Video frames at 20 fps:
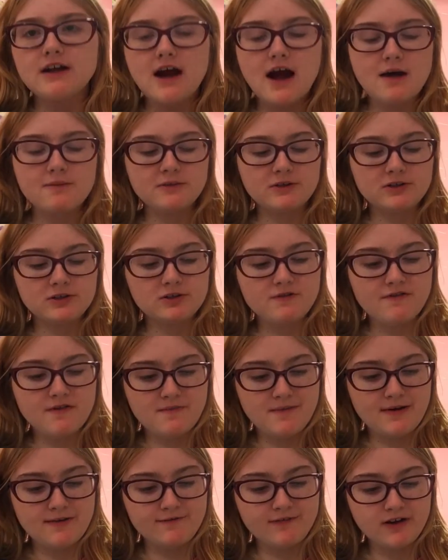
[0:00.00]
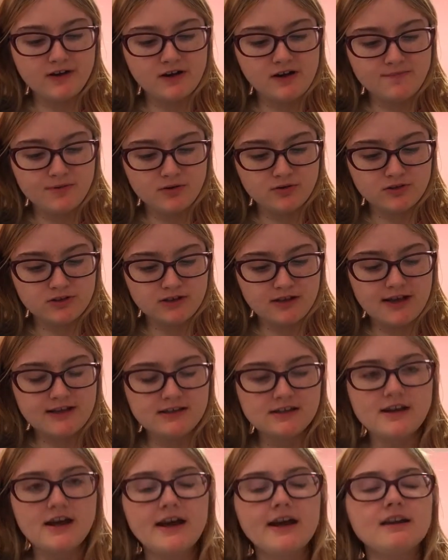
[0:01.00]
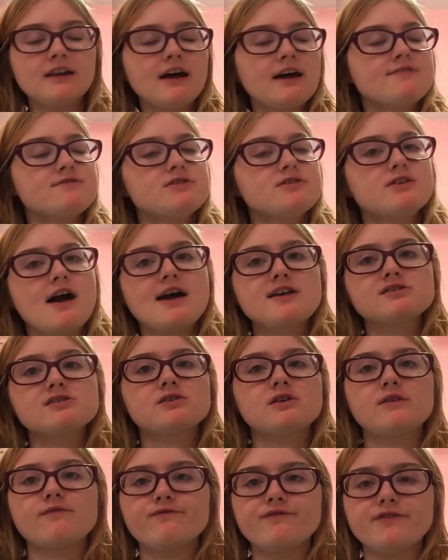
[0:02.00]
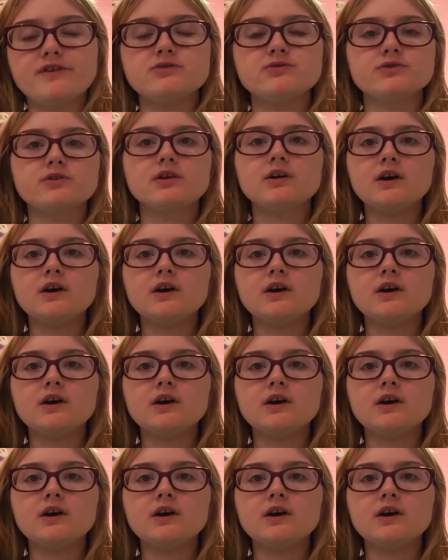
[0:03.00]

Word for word: comment too from my video I posted last night. A lot of you guys are confused.